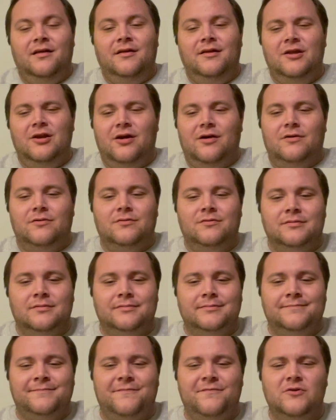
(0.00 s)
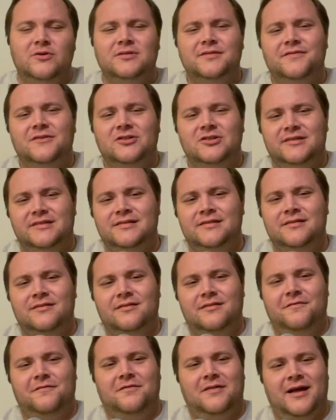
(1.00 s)
you know, Vucevic isn't
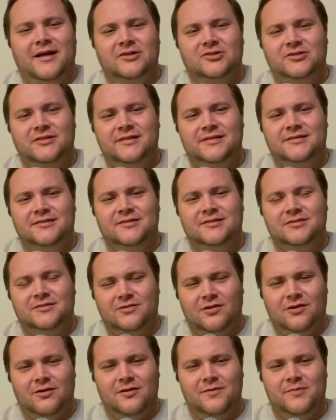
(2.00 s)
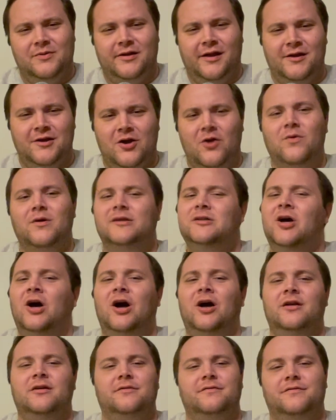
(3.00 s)
the flashiest star, but I know a
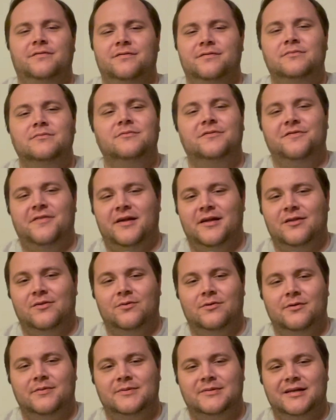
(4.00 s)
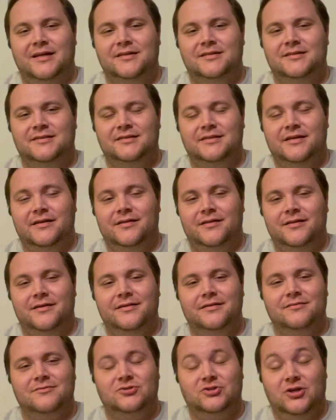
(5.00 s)
ton of fans were upset to see
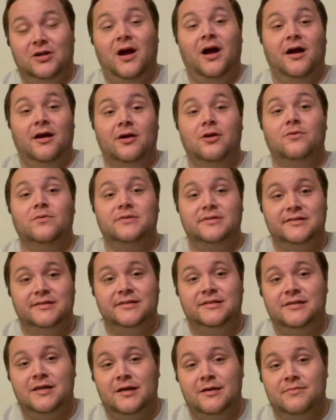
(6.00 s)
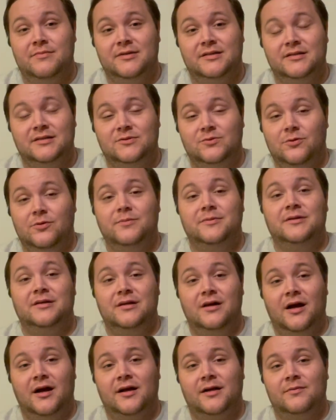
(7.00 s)
that Chicago was the team that swooped and
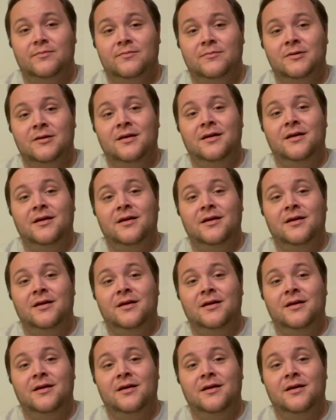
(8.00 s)
got him.